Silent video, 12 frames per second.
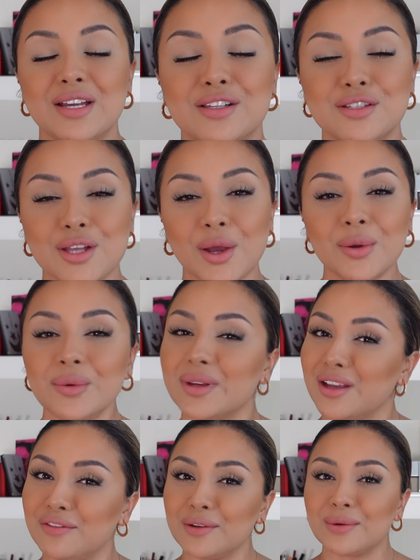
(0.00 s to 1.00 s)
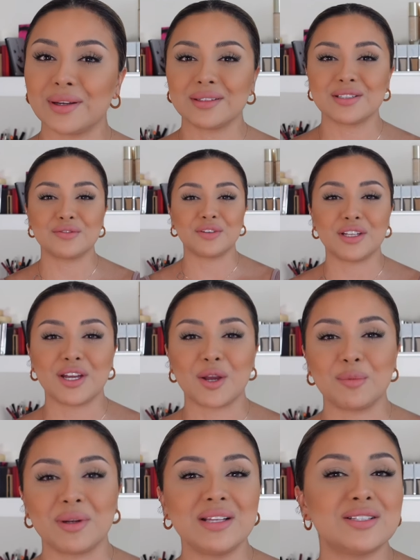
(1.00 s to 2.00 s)
So if you like this video,
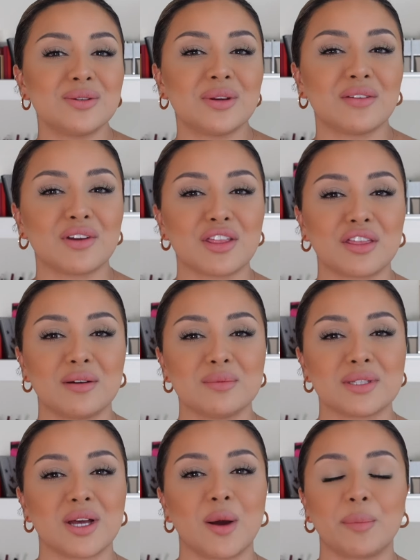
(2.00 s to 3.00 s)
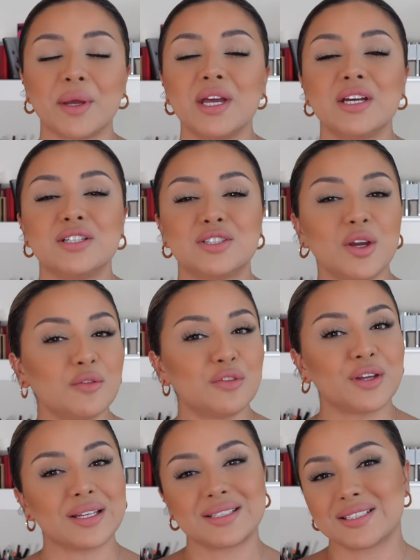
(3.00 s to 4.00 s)
please do give it a thumbs up. Don't
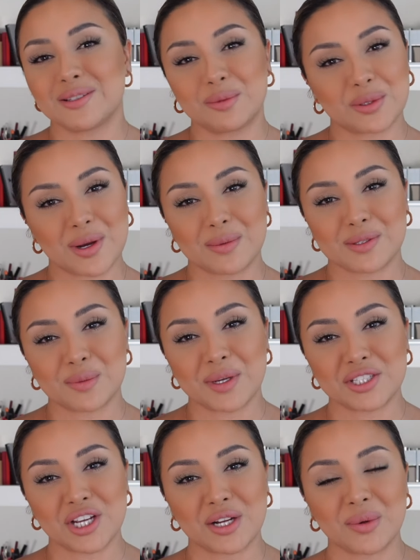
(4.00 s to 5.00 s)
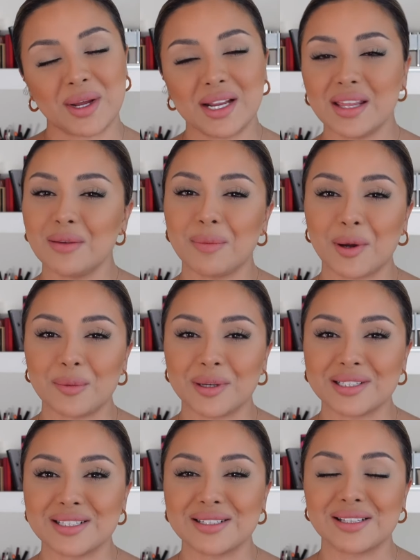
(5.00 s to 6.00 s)
forget to subscribe to my channel and hit the bell
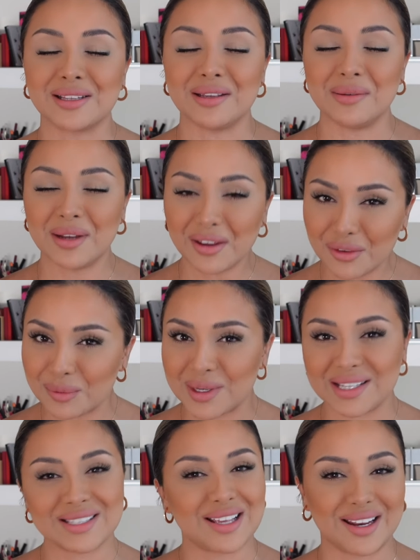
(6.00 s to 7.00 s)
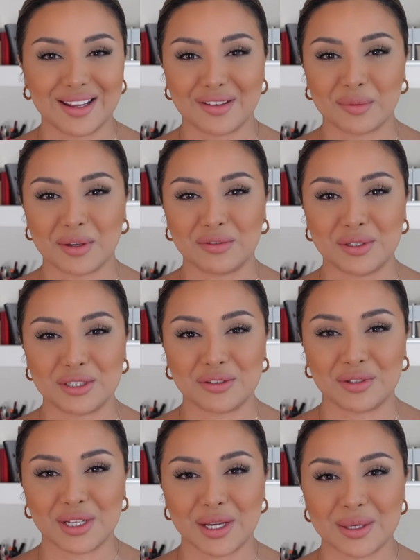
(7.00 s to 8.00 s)
button so that you never miss any of my future
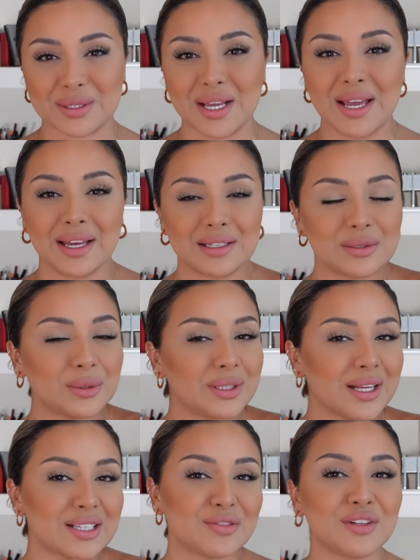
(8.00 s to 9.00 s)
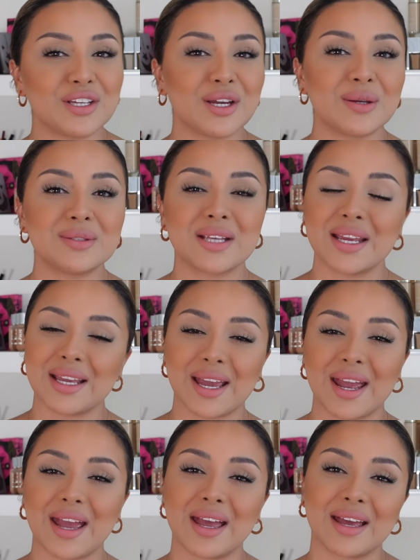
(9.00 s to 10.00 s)
videos. Until the next video, take
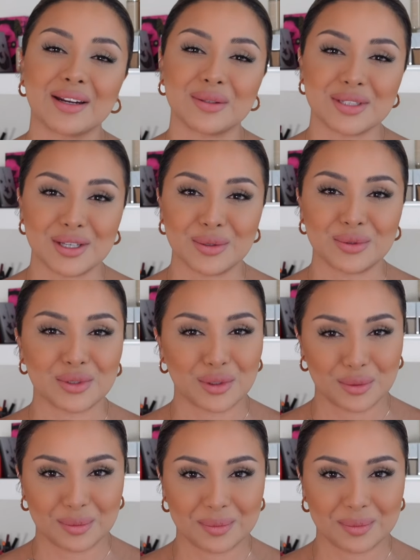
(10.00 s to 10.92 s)
care, and I'll see you soon.